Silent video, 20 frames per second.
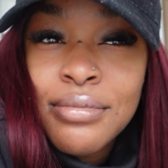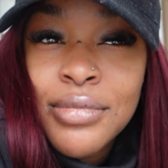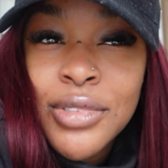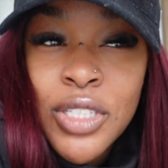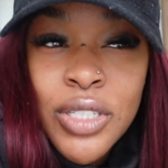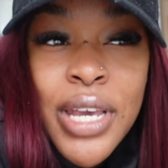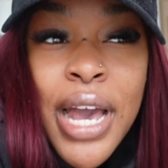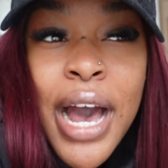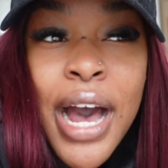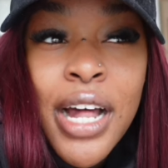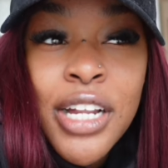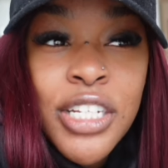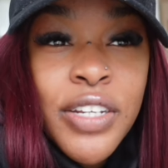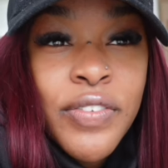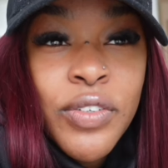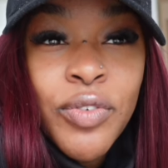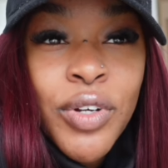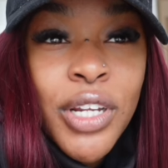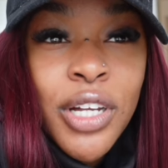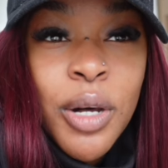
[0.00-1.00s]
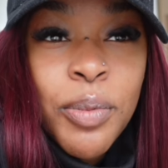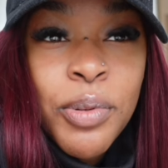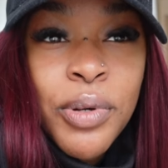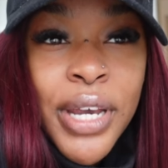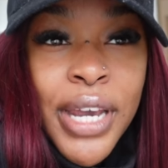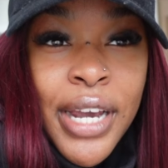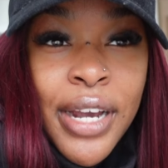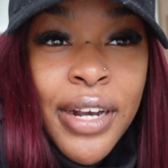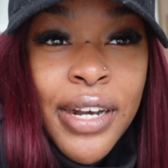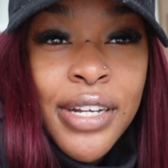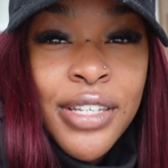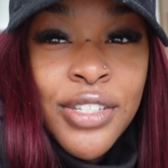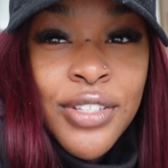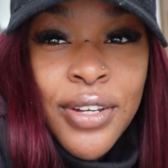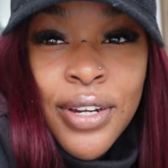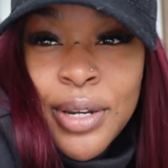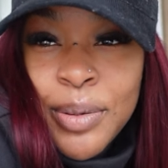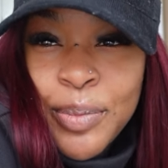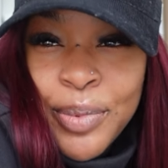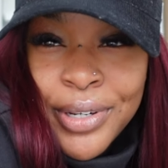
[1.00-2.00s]
just have to run a couple errands
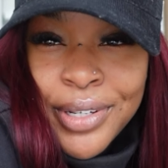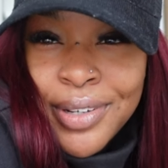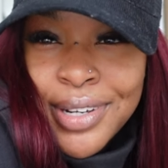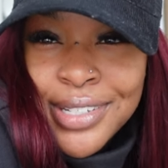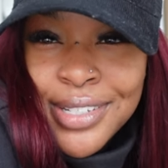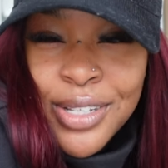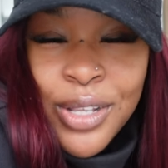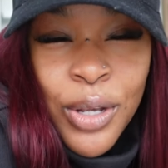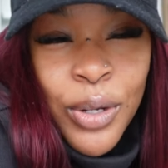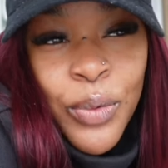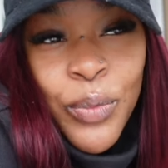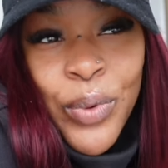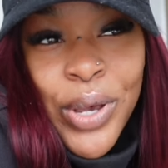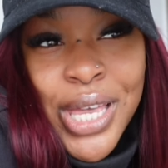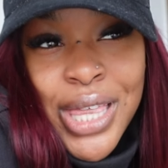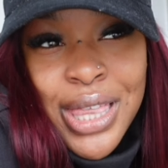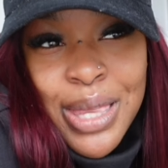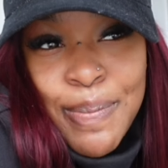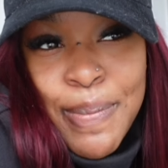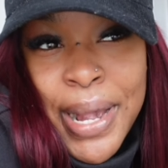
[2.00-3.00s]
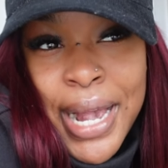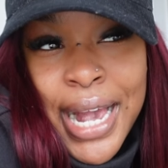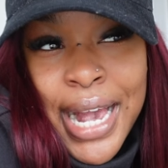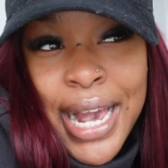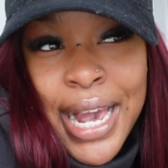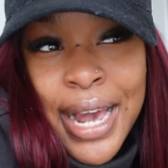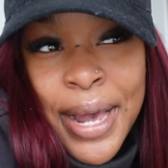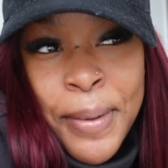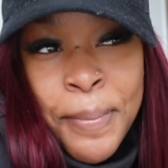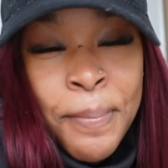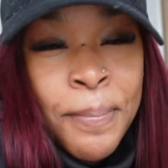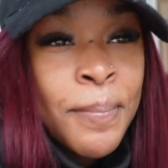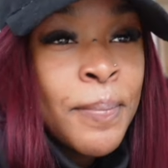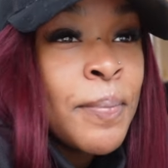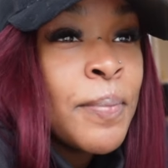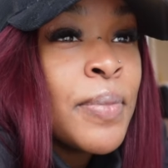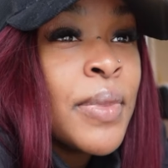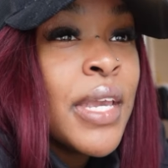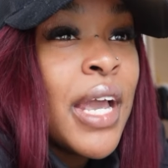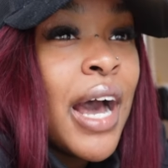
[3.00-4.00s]
that I bring you guys along with me.
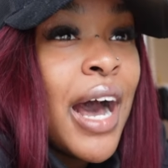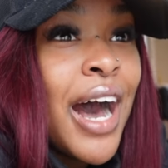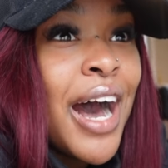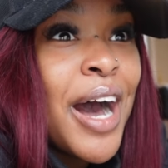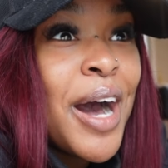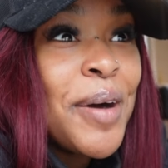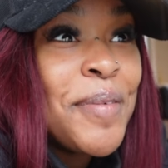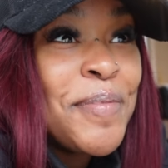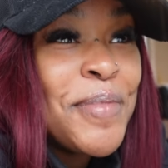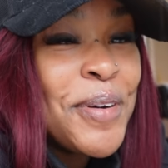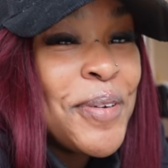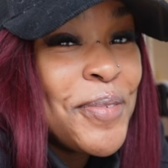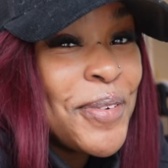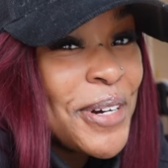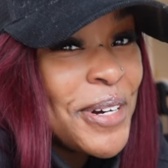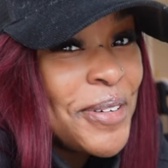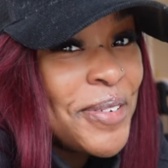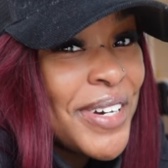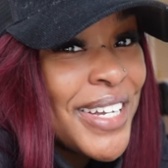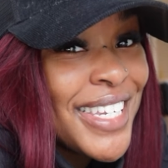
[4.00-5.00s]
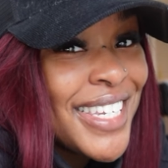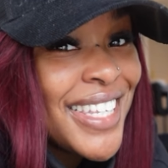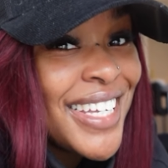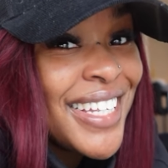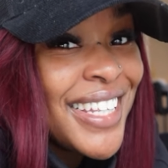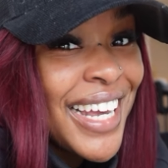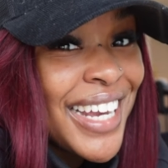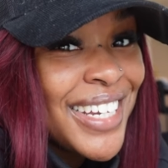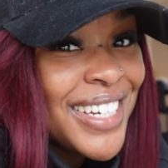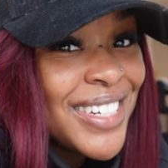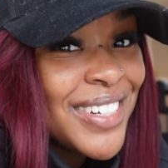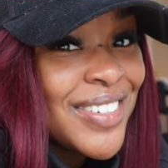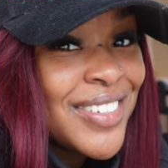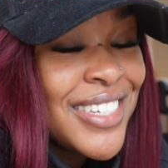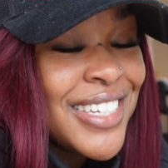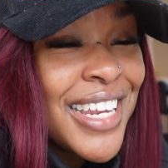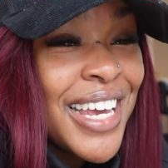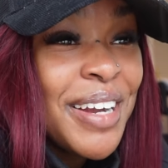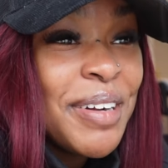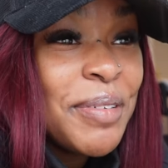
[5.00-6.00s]
We're going to the light show
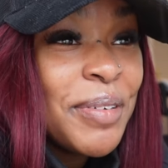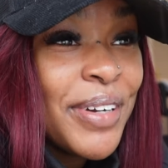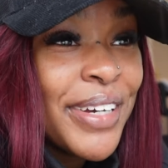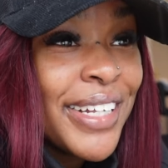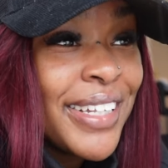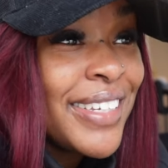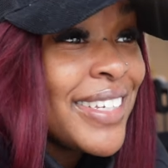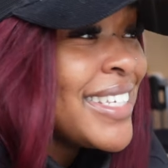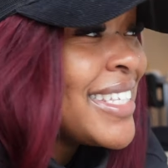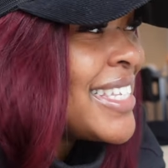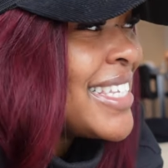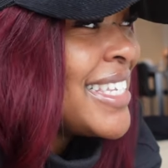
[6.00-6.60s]
today. I'm going on a little